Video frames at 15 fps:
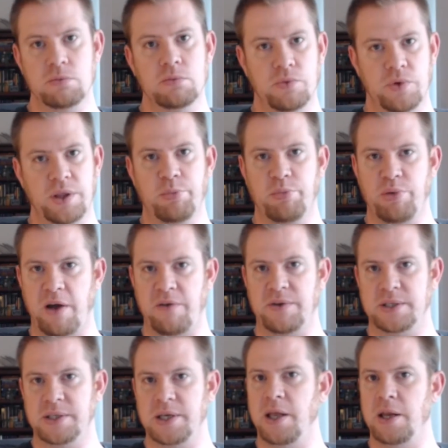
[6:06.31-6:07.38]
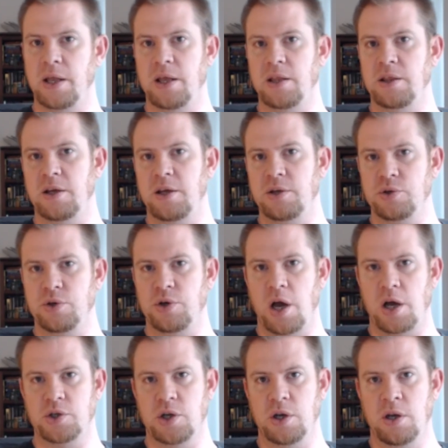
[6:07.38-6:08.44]
read the preface and the
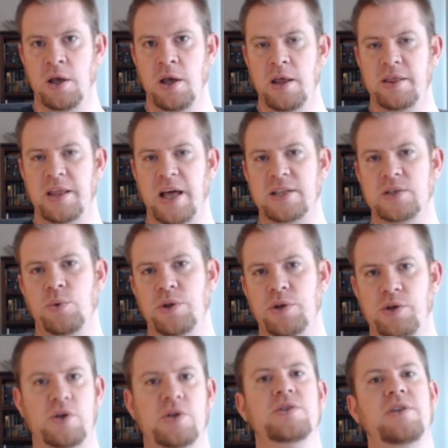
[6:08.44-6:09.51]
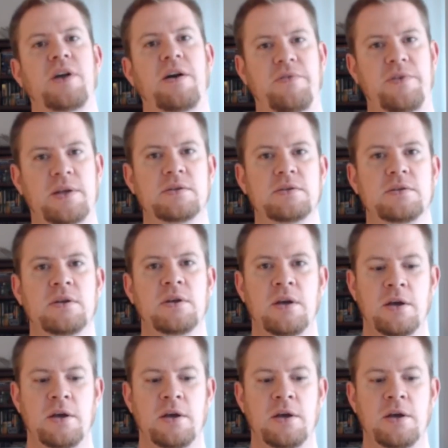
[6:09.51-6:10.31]
introduction. That's where the good stuff is.